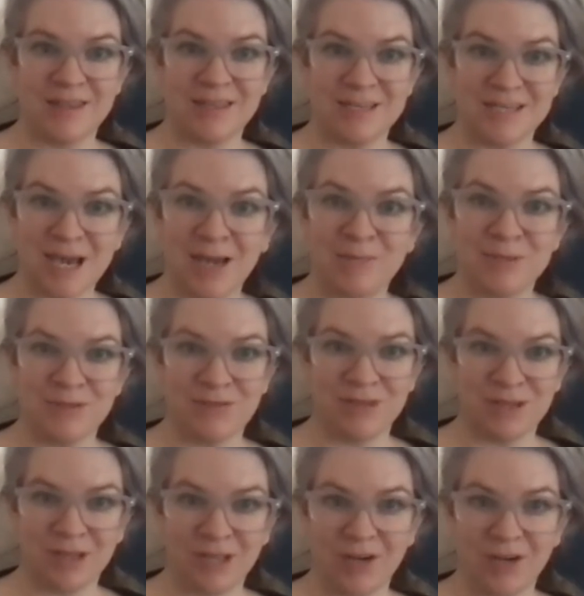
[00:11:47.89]
the types of
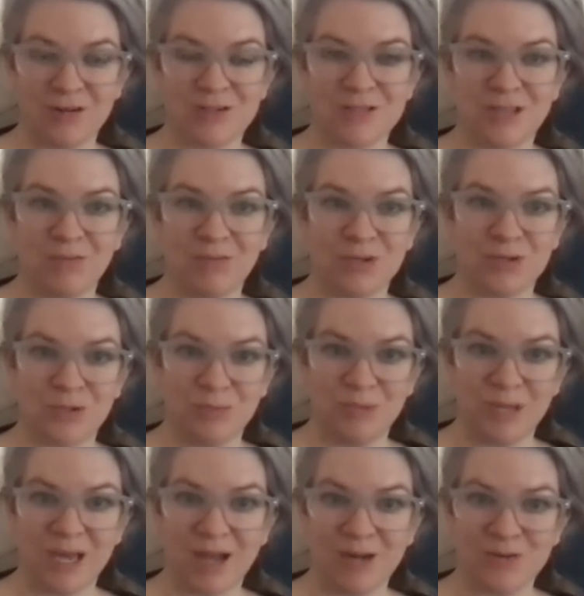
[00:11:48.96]
indicators that we should
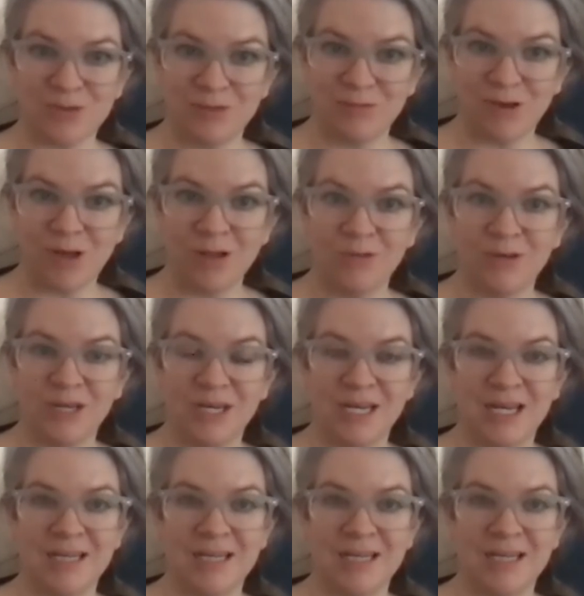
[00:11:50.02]
be actually following.